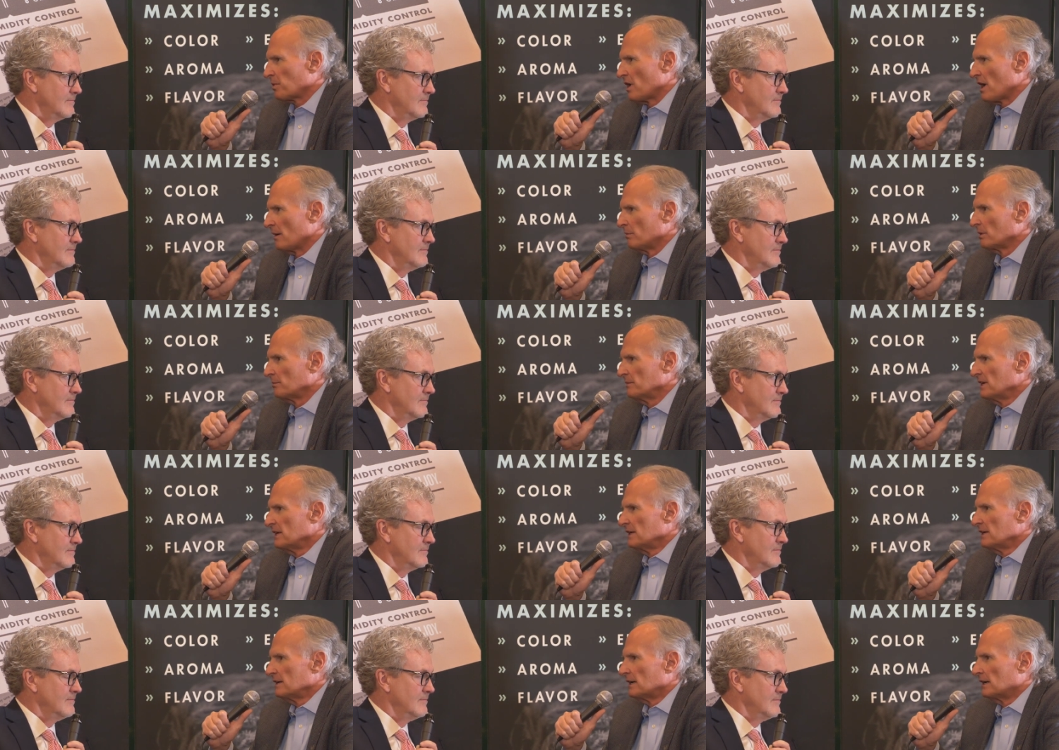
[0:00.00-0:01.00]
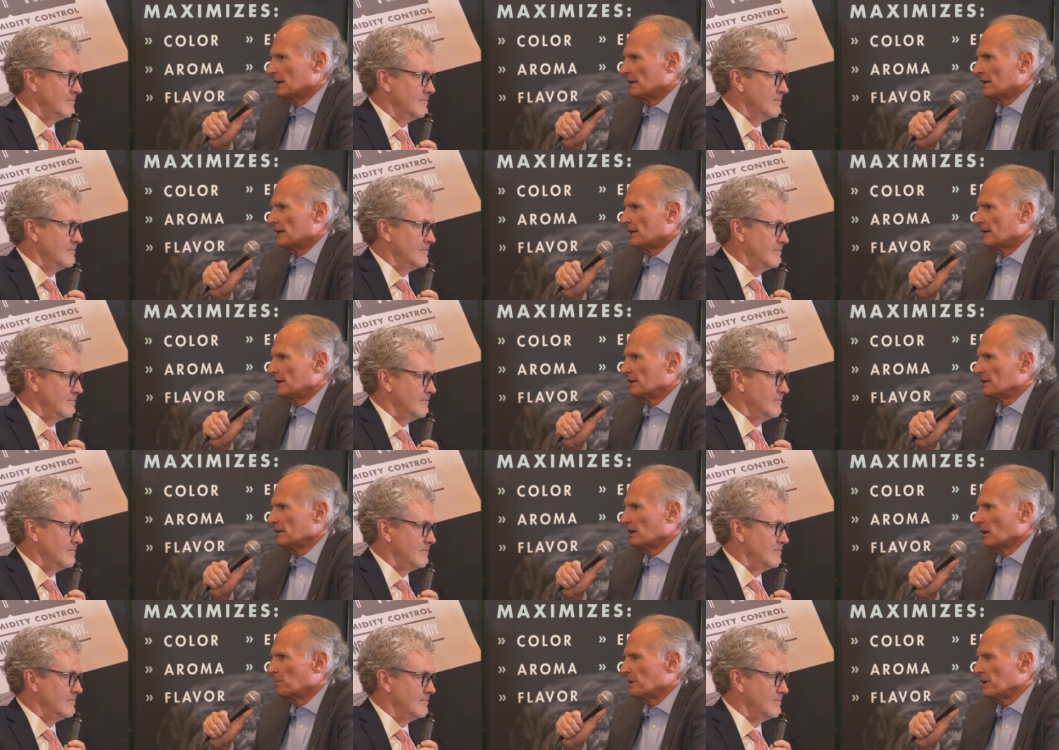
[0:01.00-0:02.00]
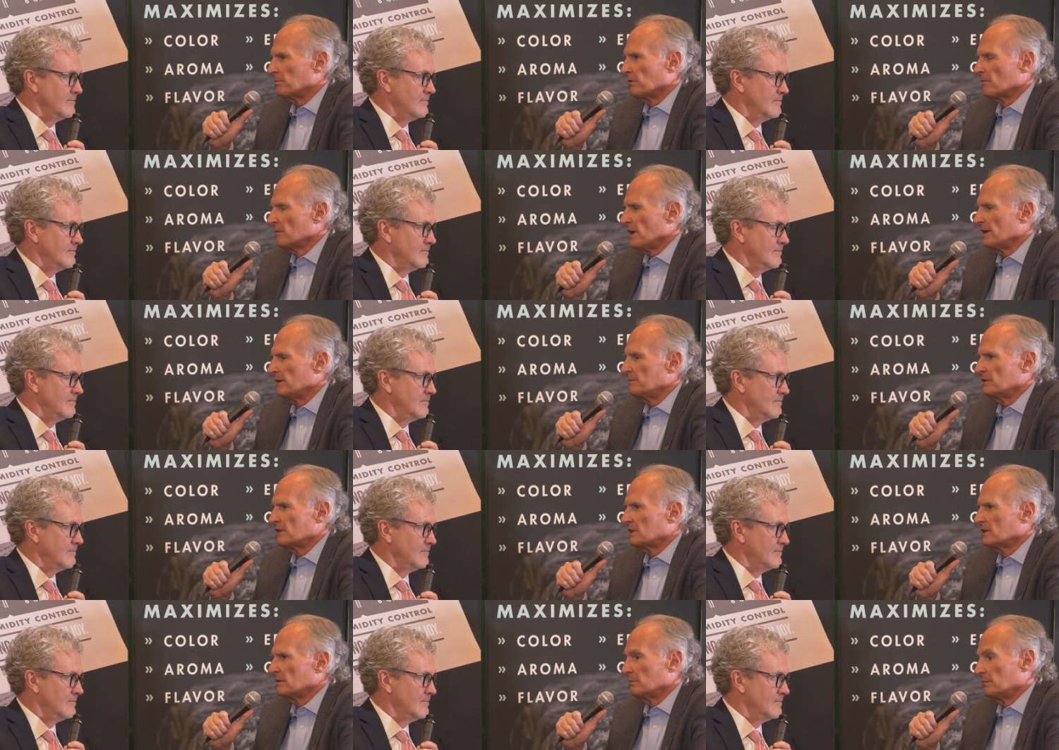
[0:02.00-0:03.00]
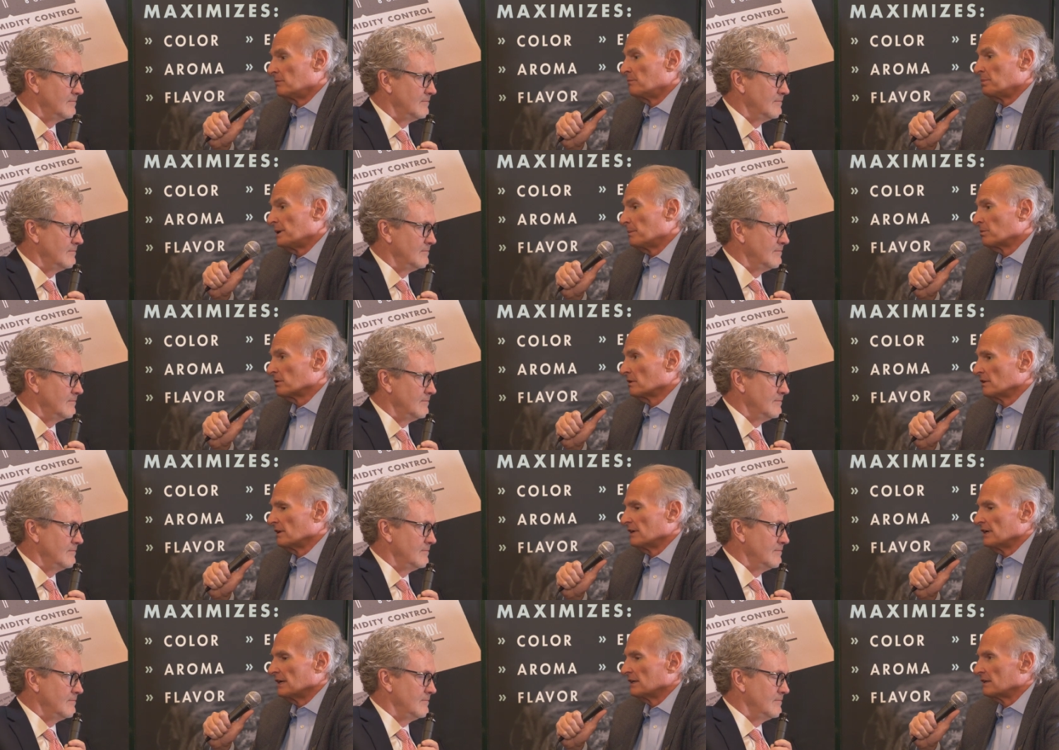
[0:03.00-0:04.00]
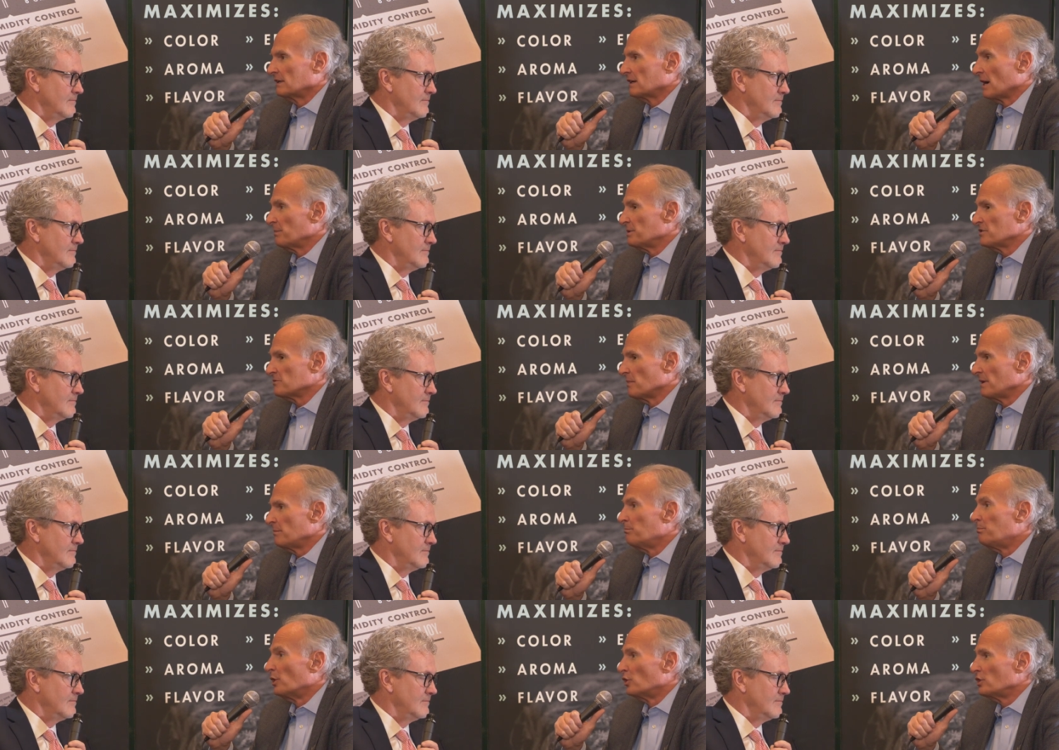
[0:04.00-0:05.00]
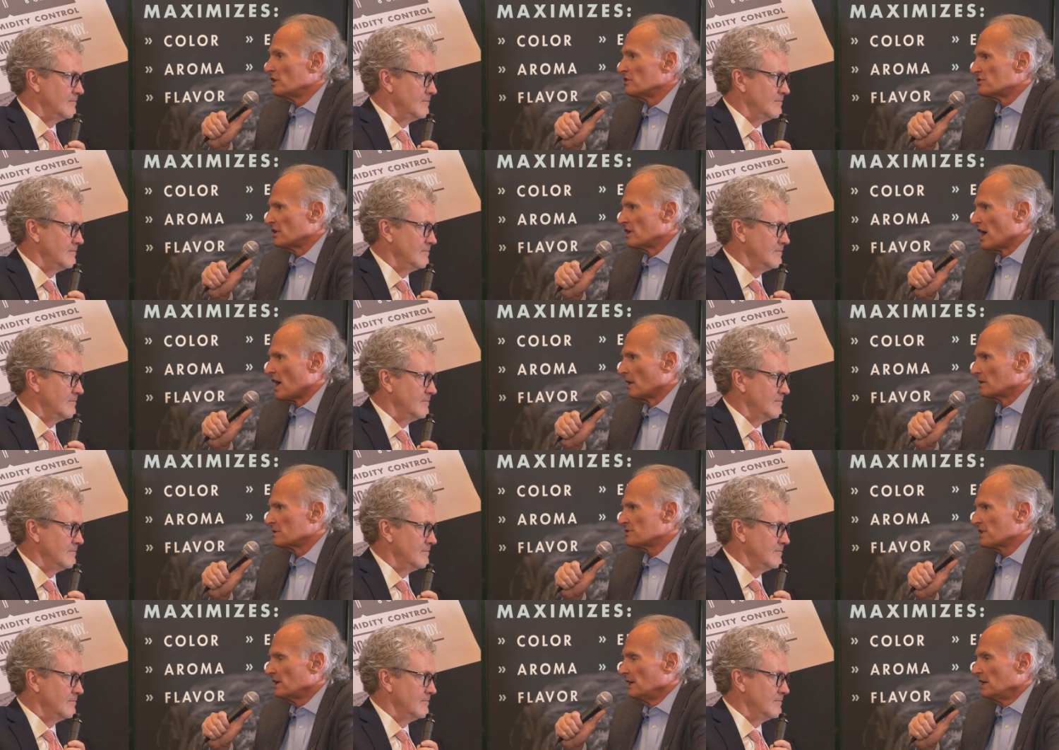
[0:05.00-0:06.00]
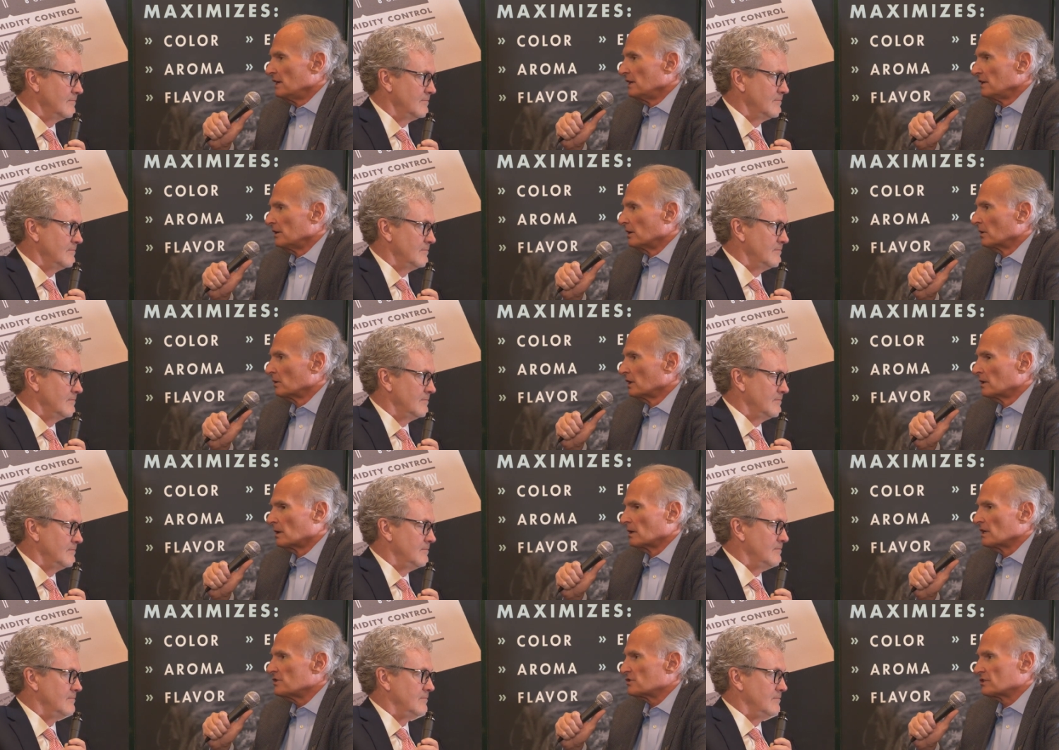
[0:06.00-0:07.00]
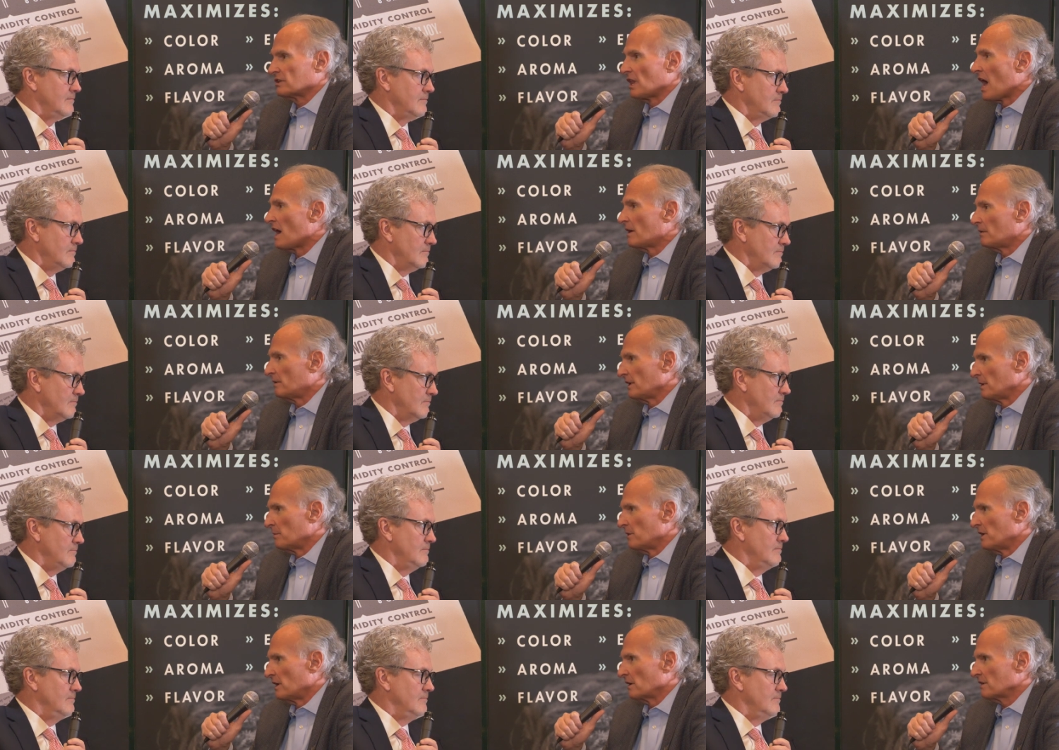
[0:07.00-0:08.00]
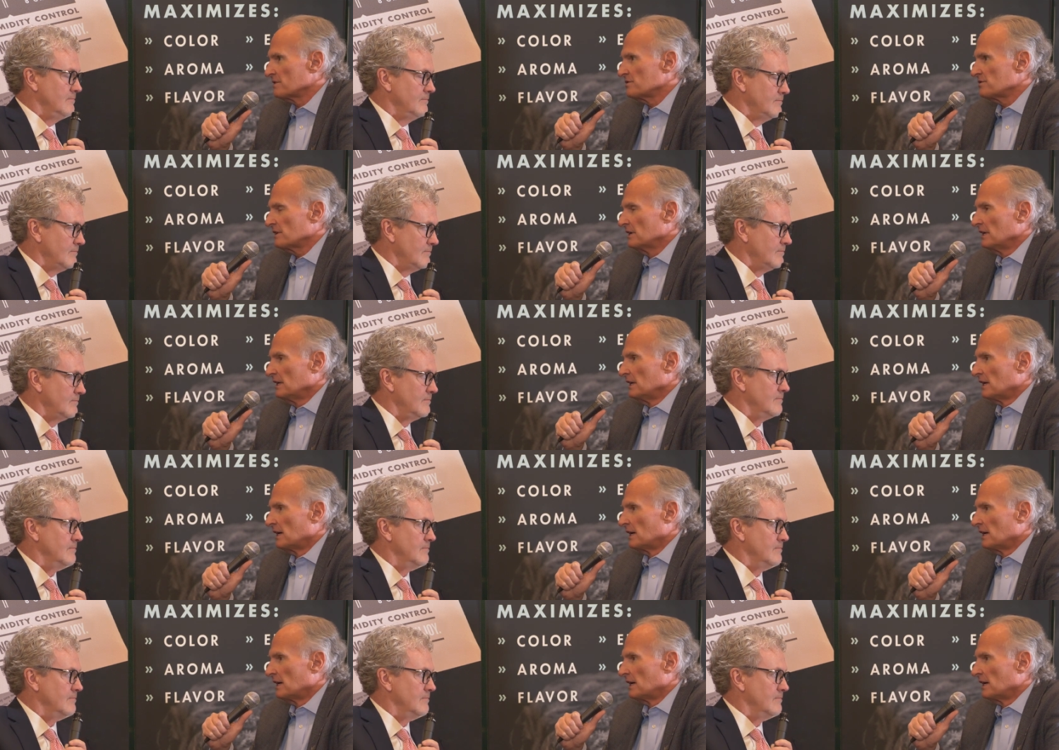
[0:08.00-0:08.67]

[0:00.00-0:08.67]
Speaker 1: problem. Uh, you know, people have made, people and, and companies made billions of dollars, you know, literally slaughtering Americans.